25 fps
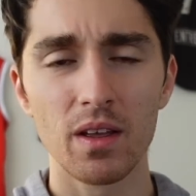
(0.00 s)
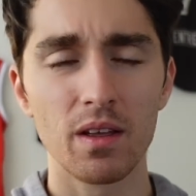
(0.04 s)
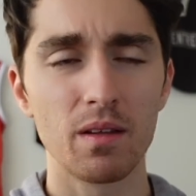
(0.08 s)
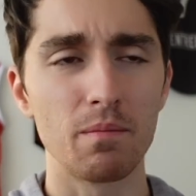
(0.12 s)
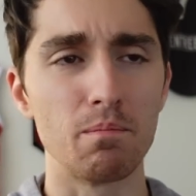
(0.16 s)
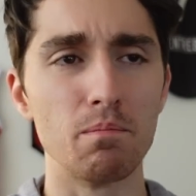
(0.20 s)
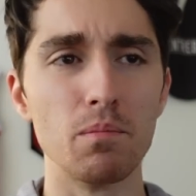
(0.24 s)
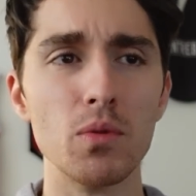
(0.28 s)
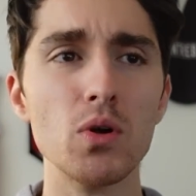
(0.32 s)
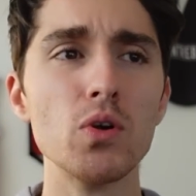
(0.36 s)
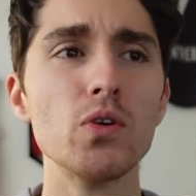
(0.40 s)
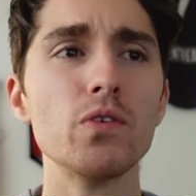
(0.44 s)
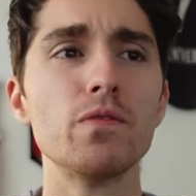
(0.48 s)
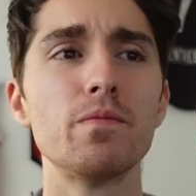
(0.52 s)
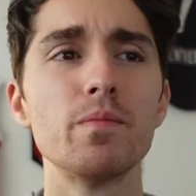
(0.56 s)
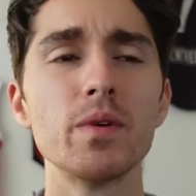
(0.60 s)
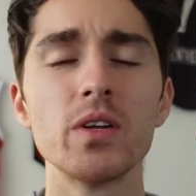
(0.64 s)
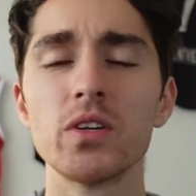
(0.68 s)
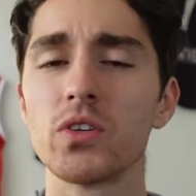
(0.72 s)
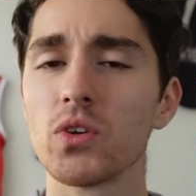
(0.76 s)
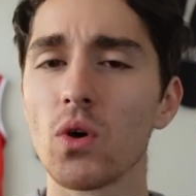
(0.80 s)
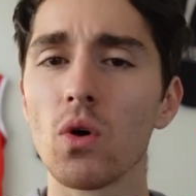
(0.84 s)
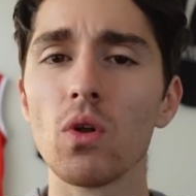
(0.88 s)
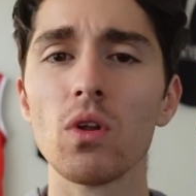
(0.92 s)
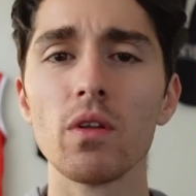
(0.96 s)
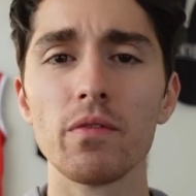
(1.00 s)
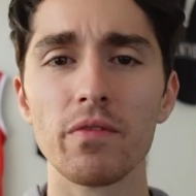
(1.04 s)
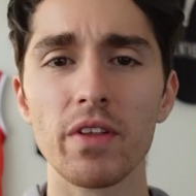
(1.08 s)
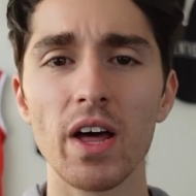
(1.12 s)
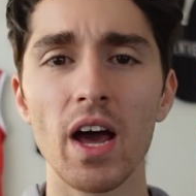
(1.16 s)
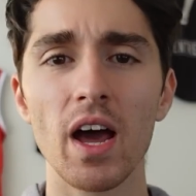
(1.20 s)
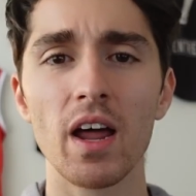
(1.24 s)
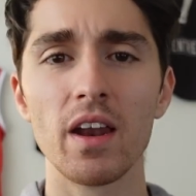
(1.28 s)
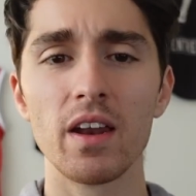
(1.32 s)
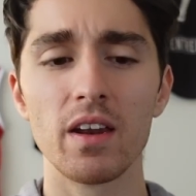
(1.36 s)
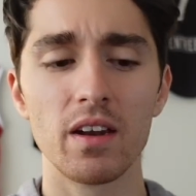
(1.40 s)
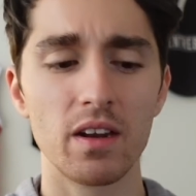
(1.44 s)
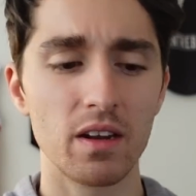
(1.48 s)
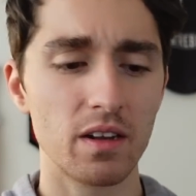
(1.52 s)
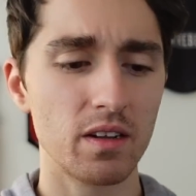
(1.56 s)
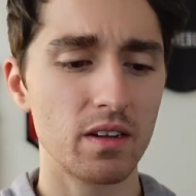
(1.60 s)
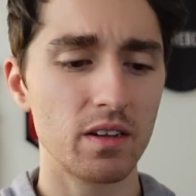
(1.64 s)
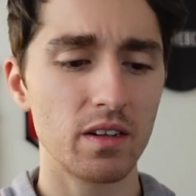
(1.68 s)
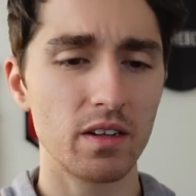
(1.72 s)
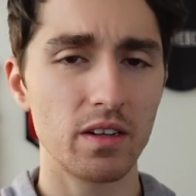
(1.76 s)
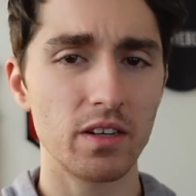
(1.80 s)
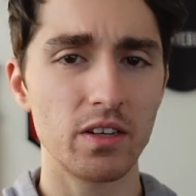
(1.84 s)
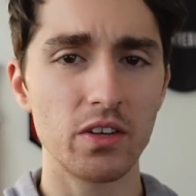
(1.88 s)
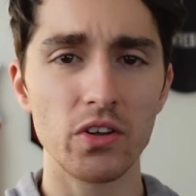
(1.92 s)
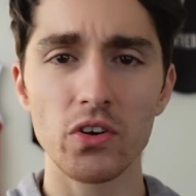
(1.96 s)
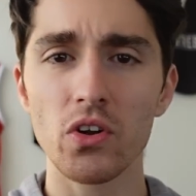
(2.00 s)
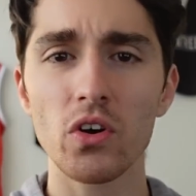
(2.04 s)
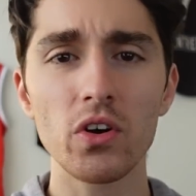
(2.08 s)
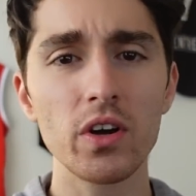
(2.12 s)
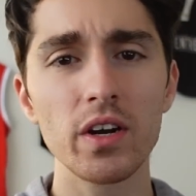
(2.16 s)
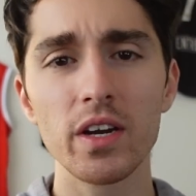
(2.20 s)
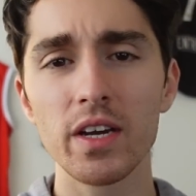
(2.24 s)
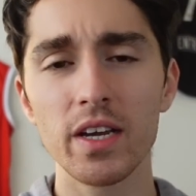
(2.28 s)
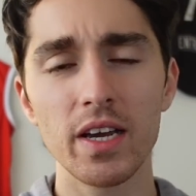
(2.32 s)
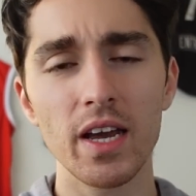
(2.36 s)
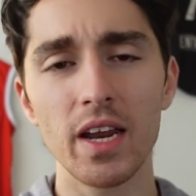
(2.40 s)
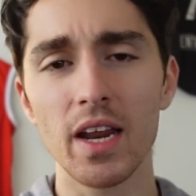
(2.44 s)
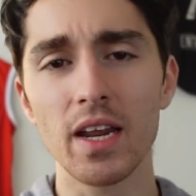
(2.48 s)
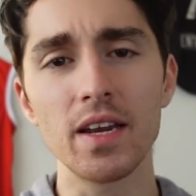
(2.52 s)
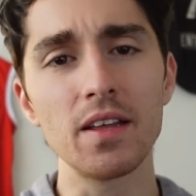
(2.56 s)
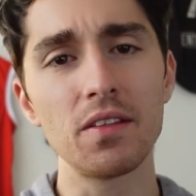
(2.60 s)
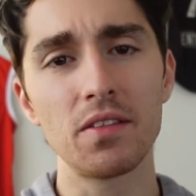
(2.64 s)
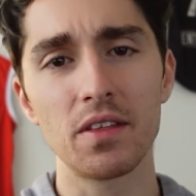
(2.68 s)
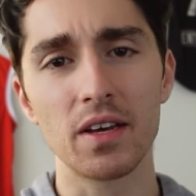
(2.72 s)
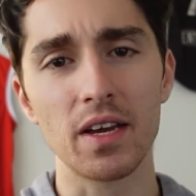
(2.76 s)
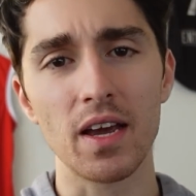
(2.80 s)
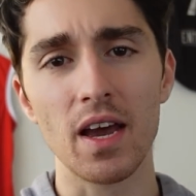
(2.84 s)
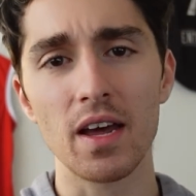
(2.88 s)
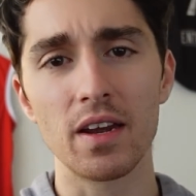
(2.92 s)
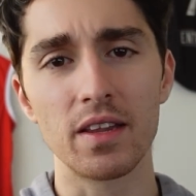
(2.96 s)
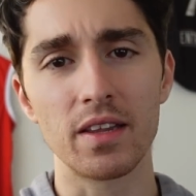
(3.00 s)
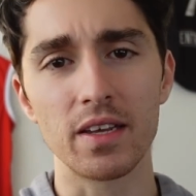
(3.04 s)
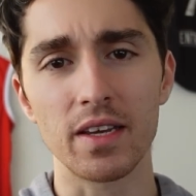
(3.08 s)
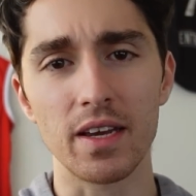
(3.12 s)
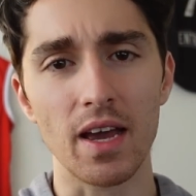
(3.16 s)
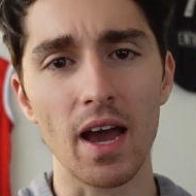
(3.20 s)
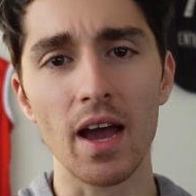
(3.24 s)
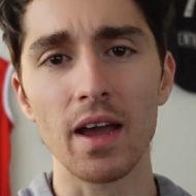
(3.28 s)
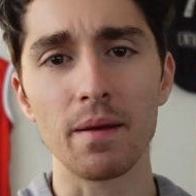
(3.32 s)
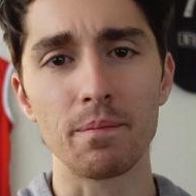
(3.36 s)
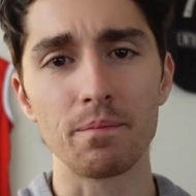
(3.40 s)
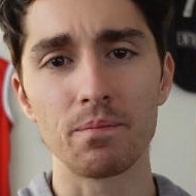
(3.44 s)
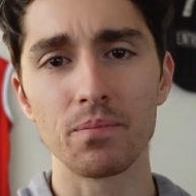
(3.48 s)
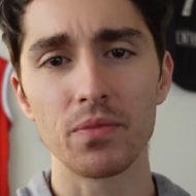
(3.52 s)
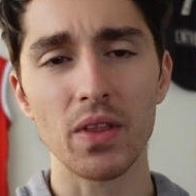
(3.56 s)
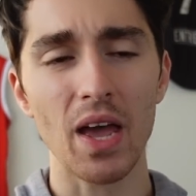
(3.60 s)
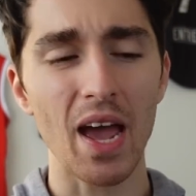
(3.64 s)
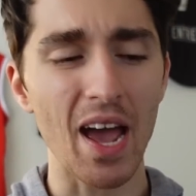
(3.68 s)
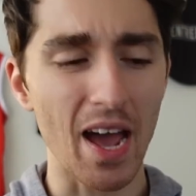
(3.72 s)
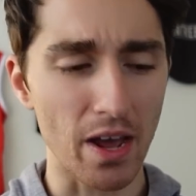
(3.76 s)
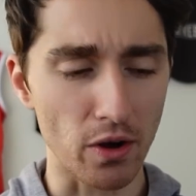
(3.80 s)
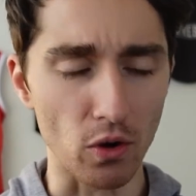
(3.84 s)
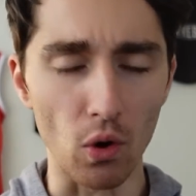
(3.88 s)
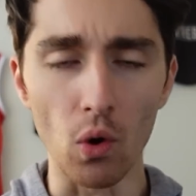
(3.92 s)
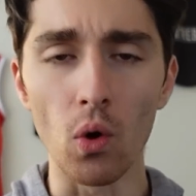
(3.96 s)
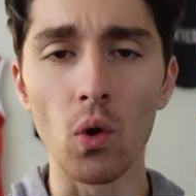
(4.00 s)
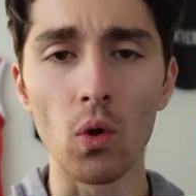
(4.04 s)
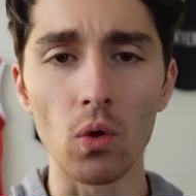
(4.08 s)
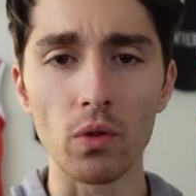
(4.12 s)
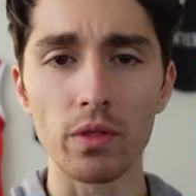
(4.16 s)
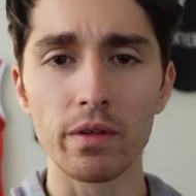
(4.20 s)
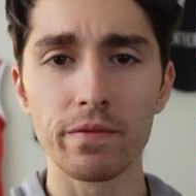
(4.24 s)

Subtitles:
movement, all of that, you're not going to get anything out of the game at all.